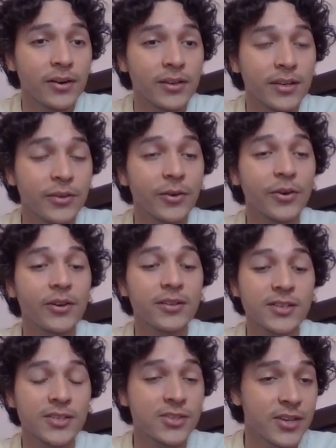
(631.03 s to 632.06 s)
either
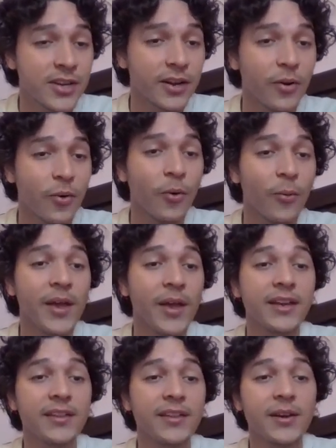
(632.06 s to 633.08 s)
sick or
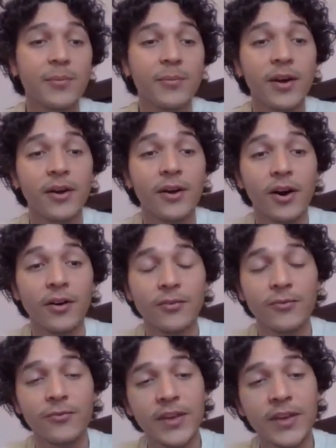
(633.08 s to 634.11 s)
making them
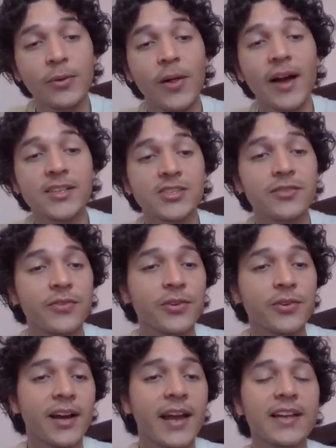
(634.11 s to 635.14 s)
feel as if they're
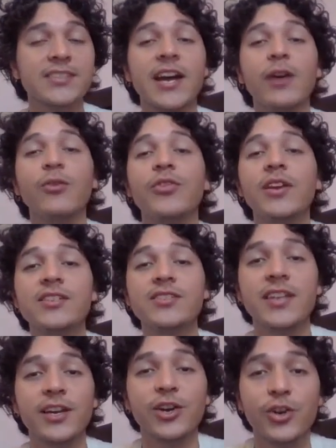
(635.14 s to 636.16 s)
not as healthy as
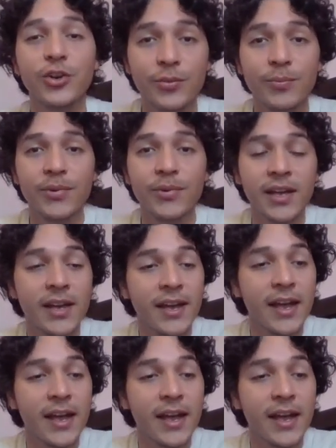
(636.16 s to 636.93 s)
they could be.